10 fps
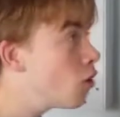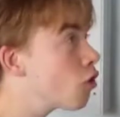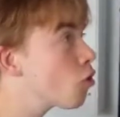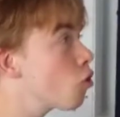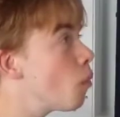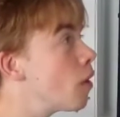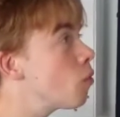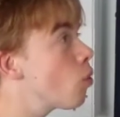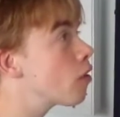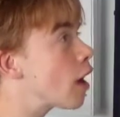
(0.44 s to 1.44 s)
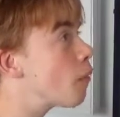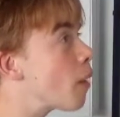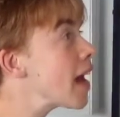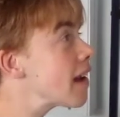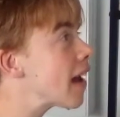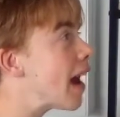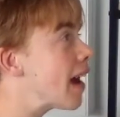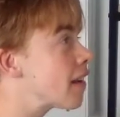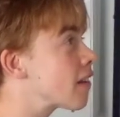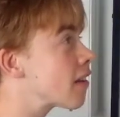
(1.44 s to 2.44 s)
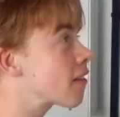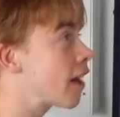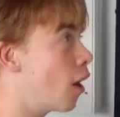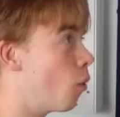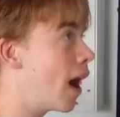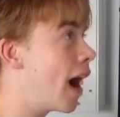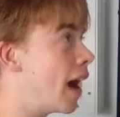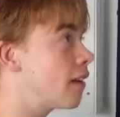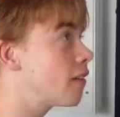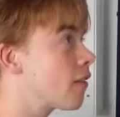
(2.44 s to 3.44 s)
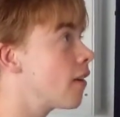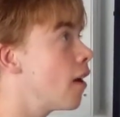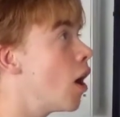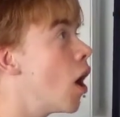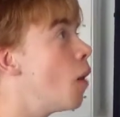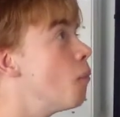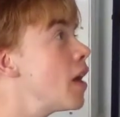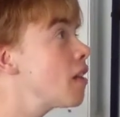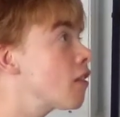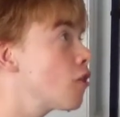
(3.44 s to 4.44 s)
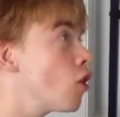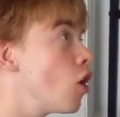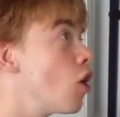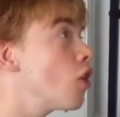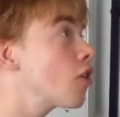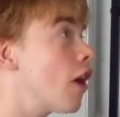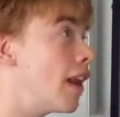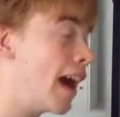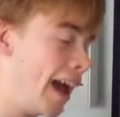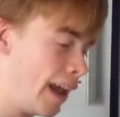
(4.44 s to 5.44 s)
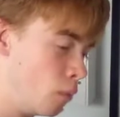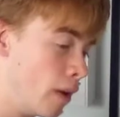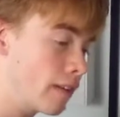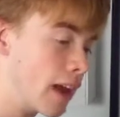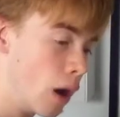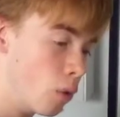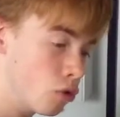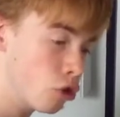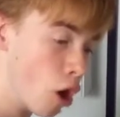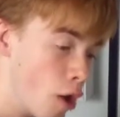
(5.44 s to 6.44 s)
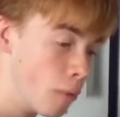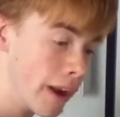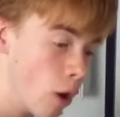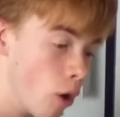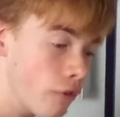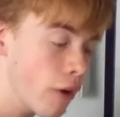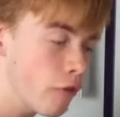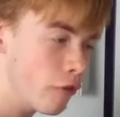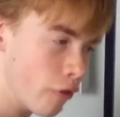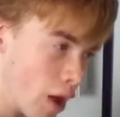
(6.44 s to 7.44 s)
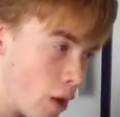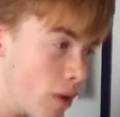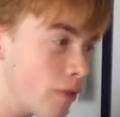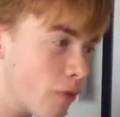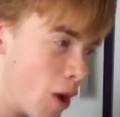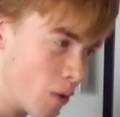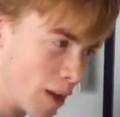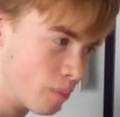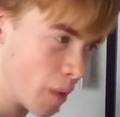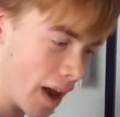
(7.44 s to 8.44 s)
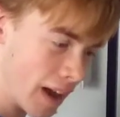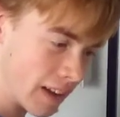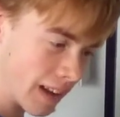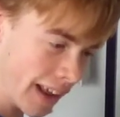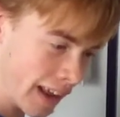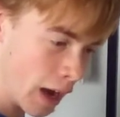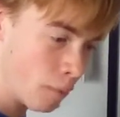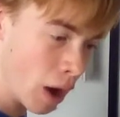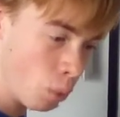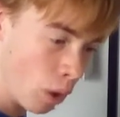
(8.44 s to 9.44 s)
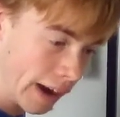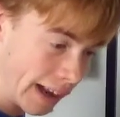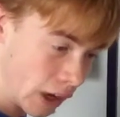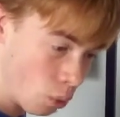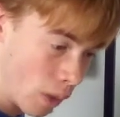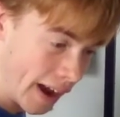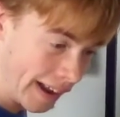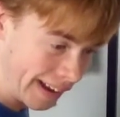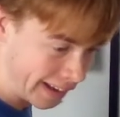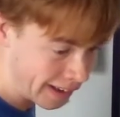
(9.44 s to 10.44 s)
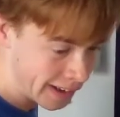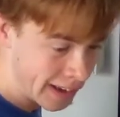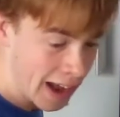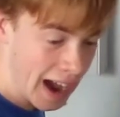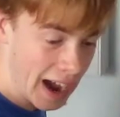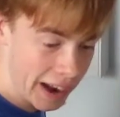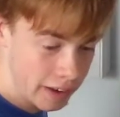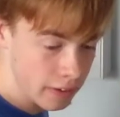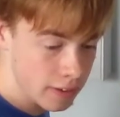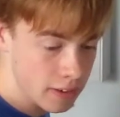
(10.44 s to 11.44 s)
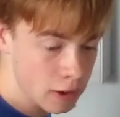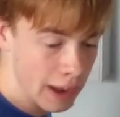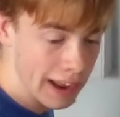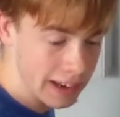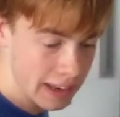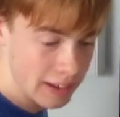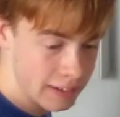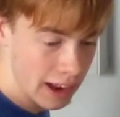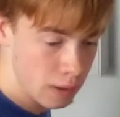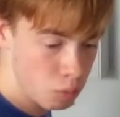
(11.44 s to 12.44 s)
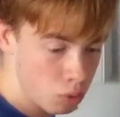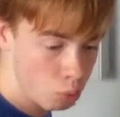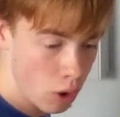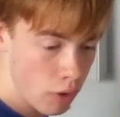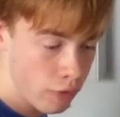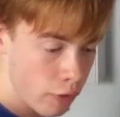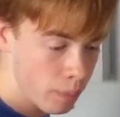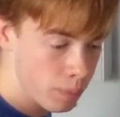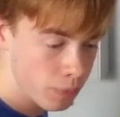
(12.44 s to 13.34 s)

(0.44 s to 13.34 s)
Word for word: so someone was back at school and Mr. Kaname told Simon off very, very badly about running away and to eat his chips with